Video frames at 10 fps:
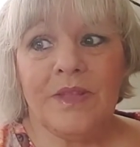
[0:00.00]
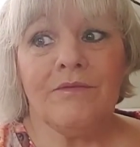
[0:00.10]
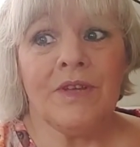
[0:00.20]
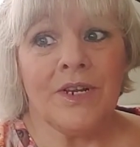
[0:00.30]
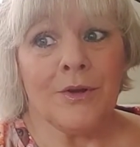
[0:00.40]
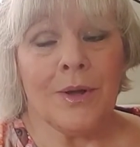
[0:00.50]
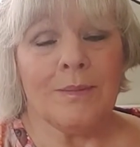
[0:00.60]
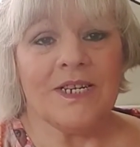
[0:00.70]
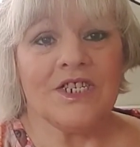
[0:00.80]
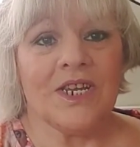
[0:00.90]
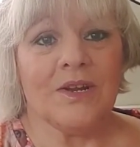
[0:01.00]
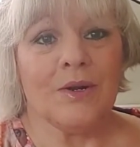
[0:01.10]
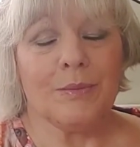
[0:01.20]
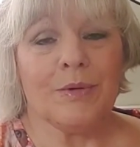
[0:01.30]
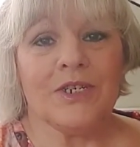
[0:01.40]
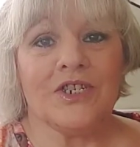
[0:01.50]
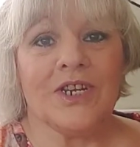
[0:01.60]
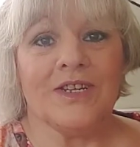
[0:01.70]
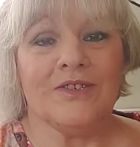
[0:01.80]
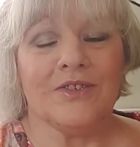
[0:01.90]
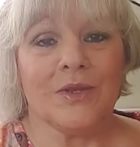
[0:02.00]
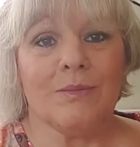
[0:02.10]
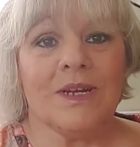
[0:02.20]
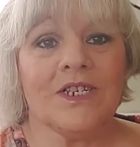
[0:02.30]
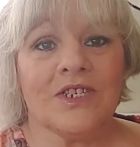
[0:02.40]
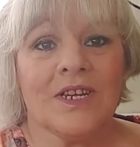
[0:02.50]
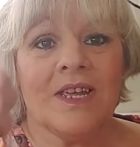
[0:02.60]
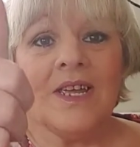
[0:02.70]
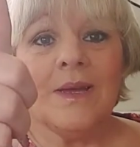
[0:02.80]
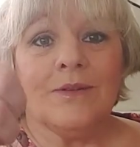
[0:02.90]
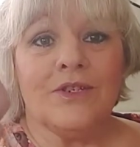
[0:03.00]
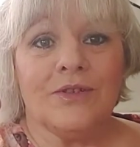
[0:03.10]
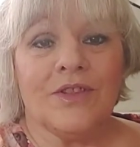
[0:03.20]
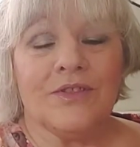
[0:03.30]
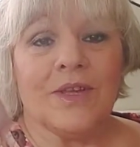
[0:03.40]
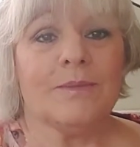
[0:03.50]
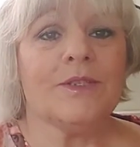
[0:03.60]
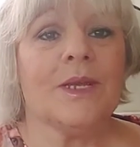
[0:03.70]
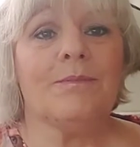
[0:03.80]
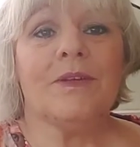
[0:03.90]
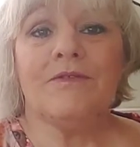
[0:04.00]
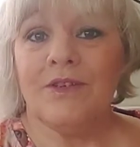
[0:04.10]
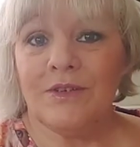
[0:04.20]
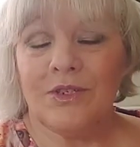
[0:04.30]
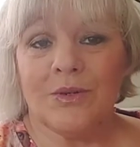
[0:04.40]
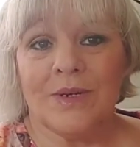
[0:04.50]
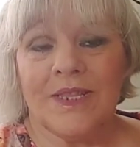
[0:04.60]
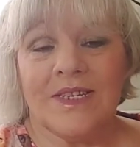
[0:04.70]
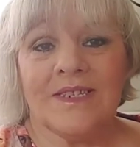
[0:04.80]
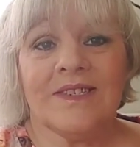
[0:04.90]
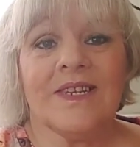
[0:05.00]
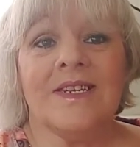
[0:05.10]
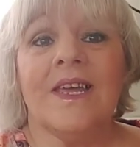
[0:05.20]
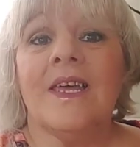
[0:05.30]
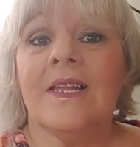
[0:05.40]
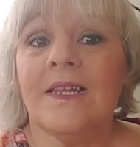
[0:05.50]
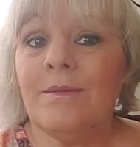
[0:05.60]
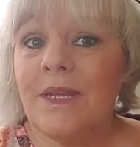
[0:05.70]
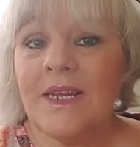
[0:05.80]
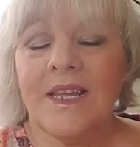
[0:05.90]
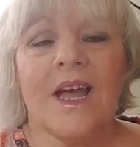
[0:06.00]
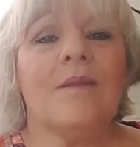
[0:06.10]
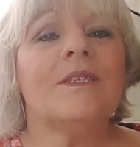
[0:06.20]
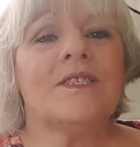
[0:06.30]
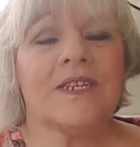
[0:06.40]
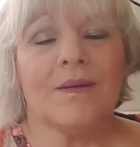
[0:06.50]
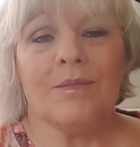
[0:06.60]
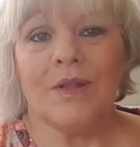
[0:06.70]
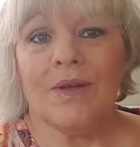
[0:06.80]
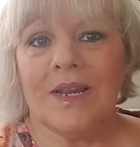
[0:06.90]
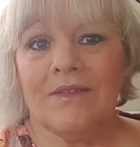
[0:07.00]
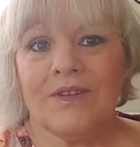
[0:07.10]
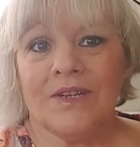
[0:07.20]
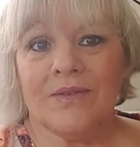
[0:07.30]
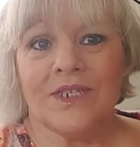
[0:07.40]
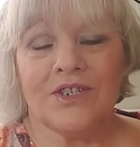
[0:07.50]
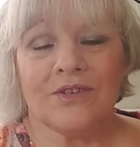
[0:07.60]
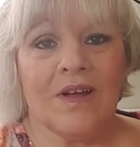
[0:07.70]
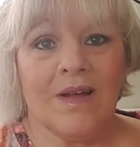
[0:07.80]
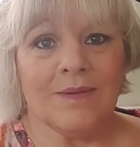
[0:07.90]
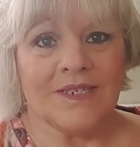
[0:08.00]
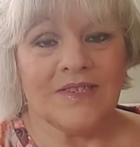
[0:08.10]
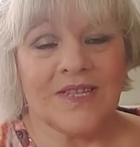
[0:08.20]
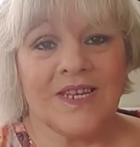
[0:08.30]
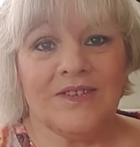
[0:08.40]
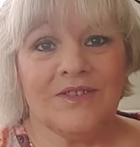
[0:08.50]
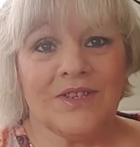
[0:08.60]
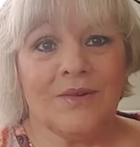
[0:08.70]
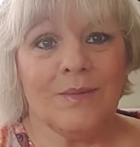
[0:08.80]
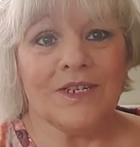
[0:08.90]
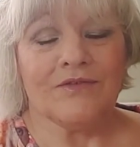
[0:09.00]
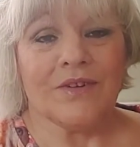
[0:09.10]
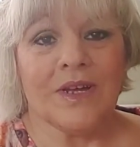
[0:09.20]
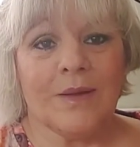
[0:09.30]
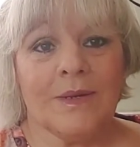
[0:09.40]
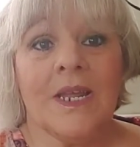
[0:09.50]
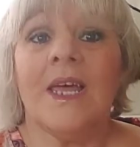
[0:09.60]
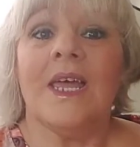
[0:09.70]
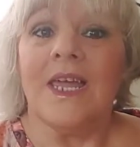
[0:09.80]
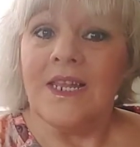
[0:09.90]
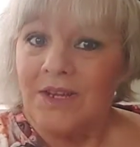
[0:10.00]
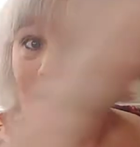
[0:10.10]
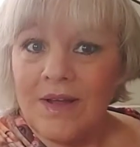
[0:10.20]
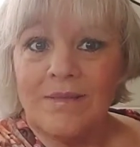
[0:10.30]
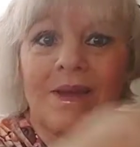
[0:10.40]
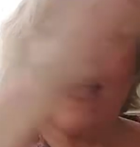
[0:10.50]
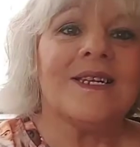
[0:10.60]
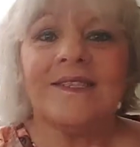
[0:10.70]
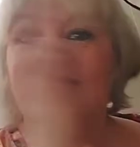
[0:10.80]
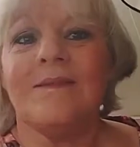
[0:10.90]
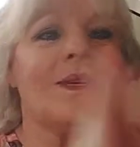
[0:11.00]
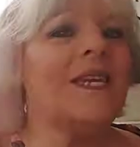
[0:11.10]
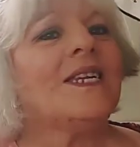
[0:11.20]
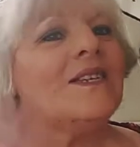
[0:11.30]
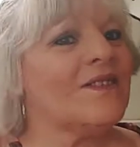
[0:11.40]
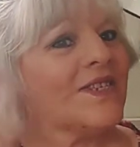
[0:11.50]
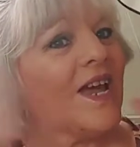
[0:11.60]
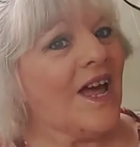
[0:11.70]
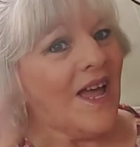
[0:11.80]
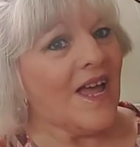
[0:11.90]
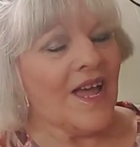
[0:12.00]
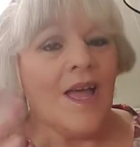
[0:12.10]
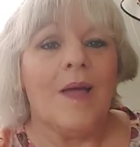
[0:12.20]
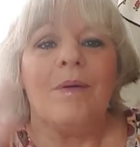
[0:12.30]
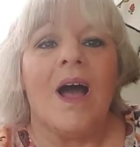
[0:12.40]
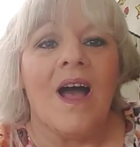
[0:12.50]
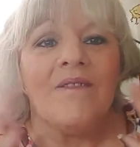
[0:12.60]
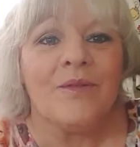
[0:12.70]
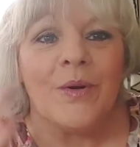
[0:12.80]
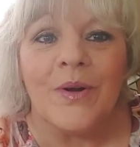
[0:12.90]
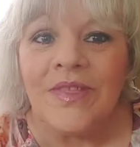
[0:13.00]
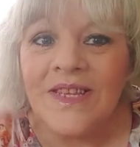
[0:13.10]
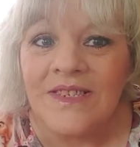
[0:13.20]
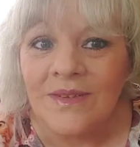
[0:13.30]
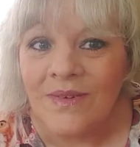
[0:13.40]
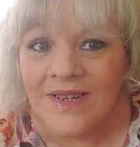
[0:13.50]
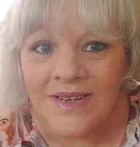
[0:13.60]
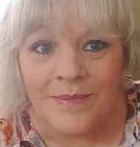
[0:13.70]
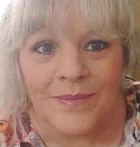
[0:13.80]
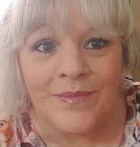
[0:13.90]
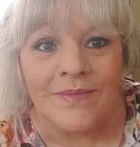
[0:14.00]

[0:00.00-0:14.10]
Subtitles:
video on my channel. I appreciate you so much. Do the thumbs up if you enjoy this and leave me any comments down below. I love to read your comments. Thank you so much for coming. And y'all come back and see me any old time. Bye for this one.